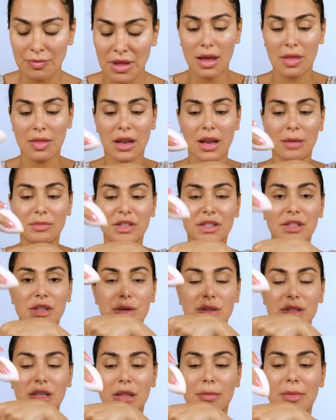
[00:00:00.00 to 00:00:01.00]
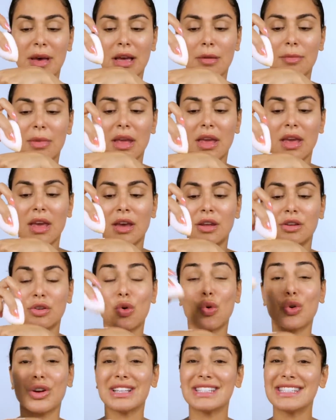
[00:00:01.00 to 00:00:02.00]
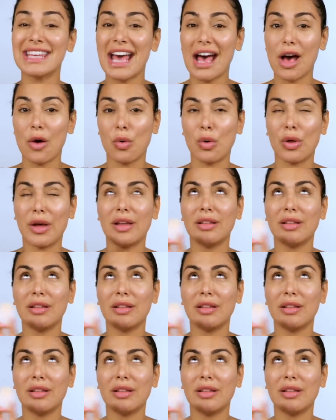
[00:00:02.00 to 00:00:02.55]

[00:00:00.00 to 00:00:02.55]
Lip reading: And then I'm just using the back of my hand or a towel.